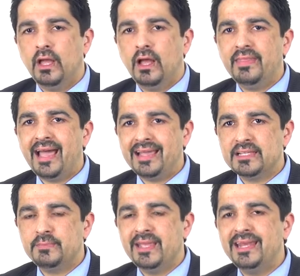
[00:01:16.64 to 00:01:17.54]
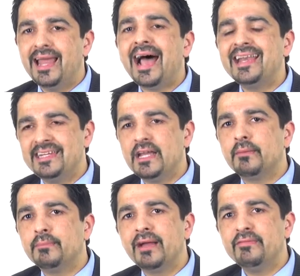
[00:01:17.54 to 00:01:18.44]
And that has been added
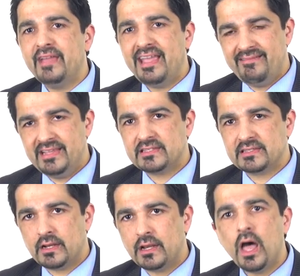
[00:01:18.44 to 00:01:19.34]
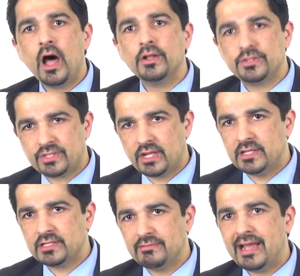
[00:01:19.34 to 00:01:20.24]
up by various large
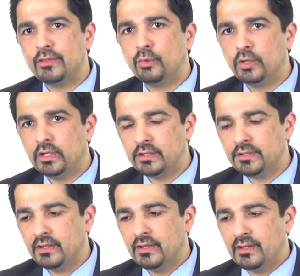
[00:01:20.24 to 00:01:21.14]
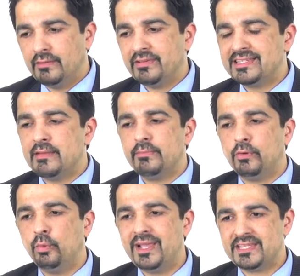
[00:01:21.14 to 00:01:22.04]
studies around the world. For
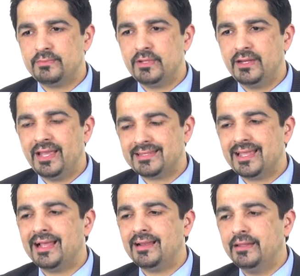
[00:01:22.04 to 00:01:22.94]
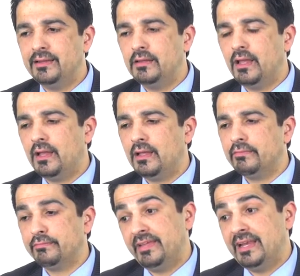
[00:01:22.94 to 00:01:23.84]
example, Westman et al. In
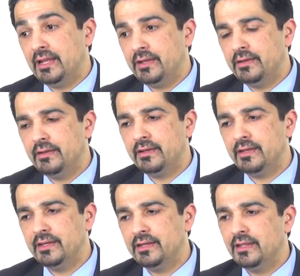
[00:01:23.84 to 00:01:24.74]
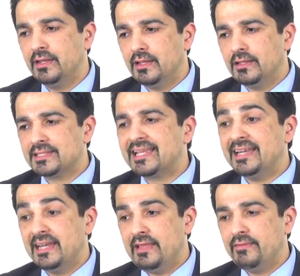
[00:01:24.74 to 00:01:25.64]
Finland and in the
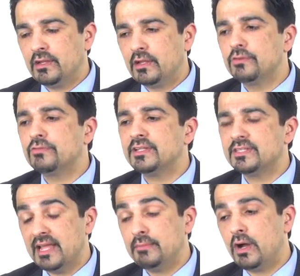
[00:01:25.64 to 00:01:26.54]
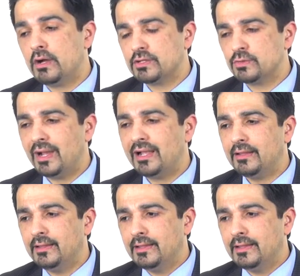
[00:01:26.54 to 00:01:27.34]
Scandinavian countries, Denmark as well.